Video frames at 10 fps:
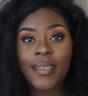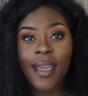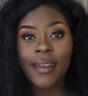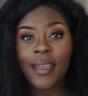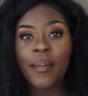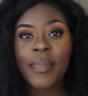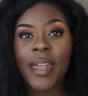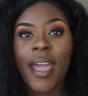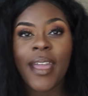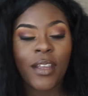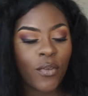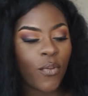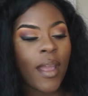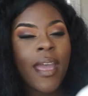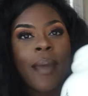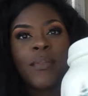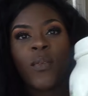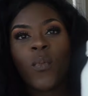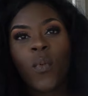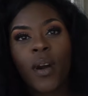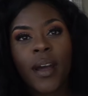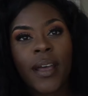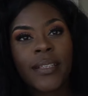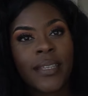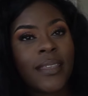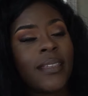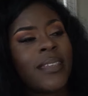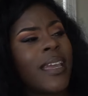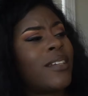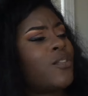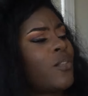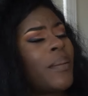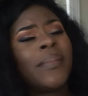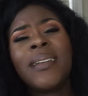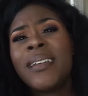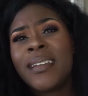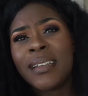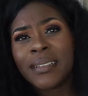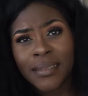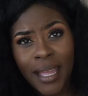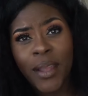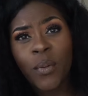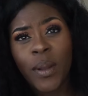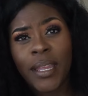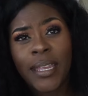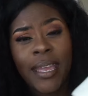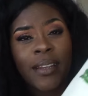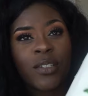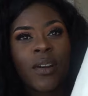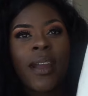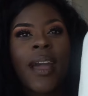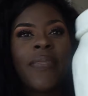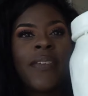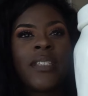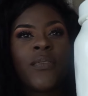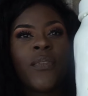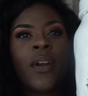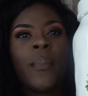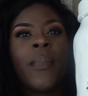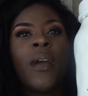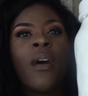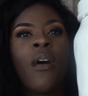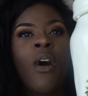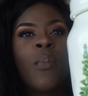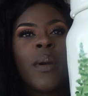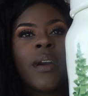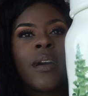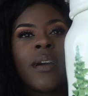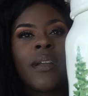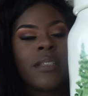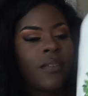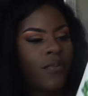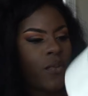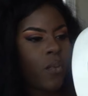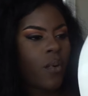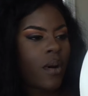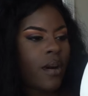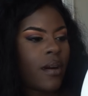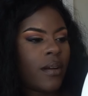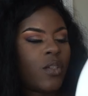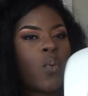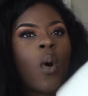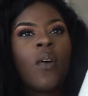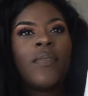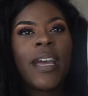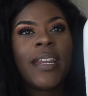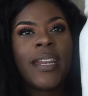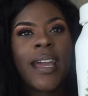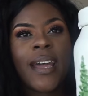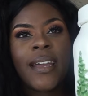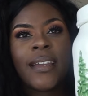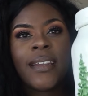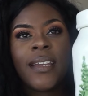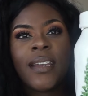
item that I grabbed was this extremely lightweight canister. I got this from Home Goods for $12.99,